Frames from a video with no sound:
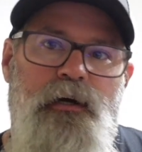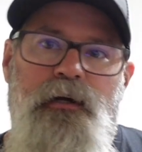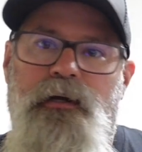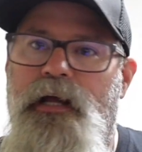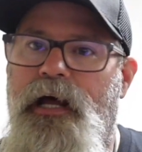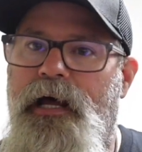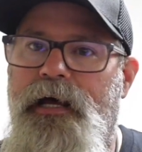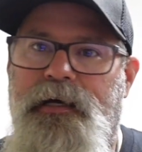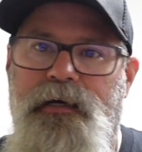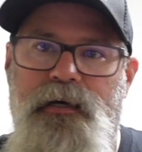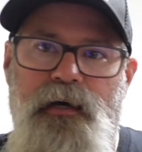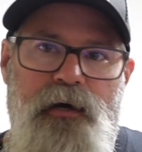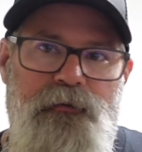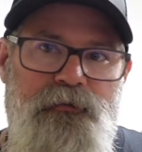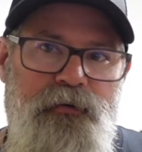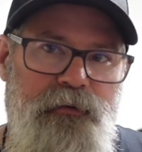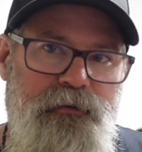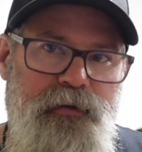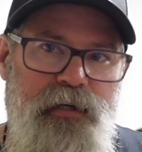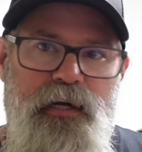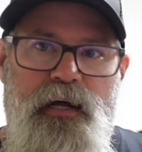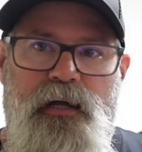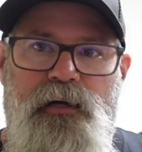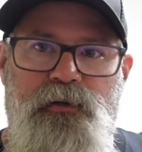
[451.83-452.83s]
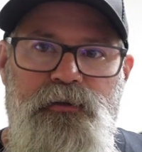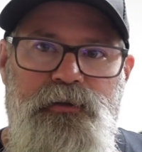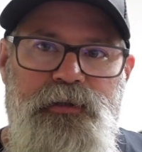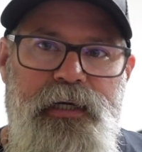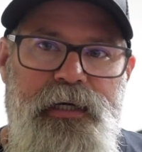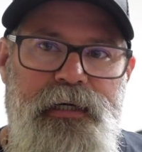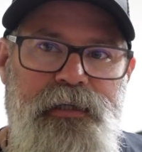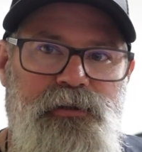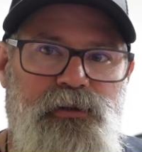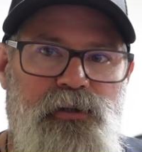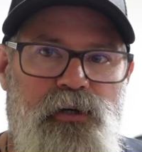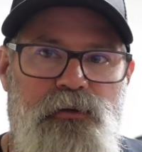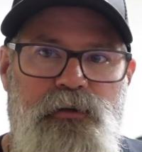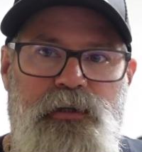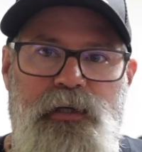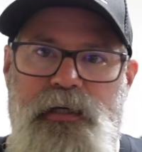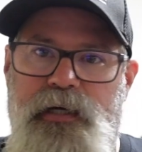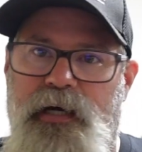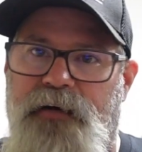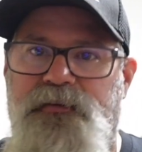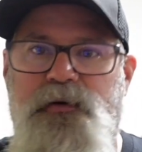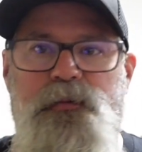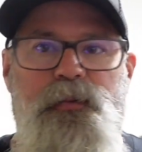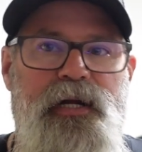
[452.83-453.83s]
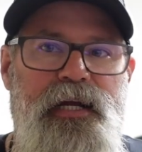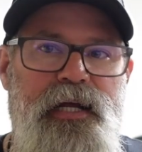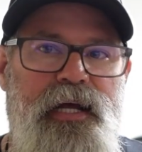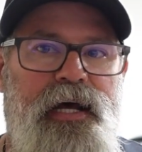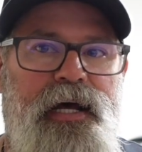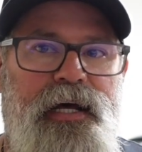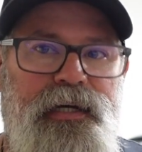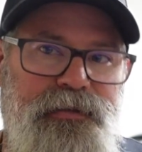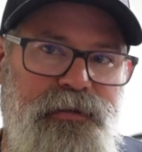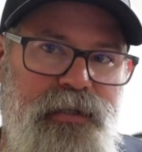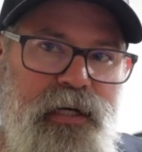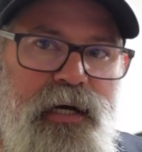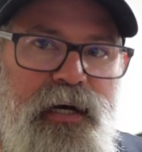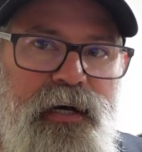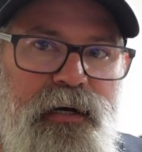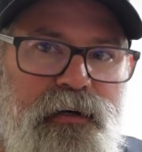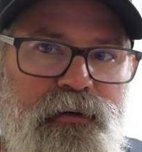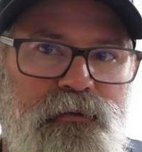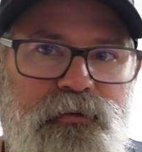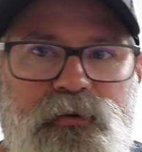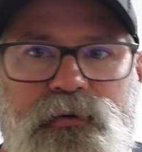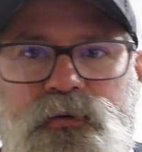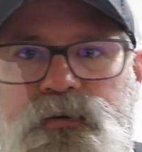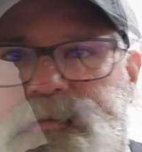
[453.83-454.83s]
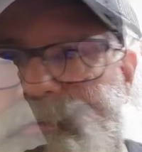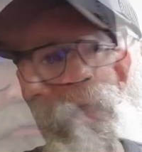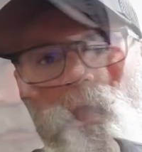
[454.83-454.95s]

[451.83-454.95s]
like a $50 t-shirt that everybody has to have.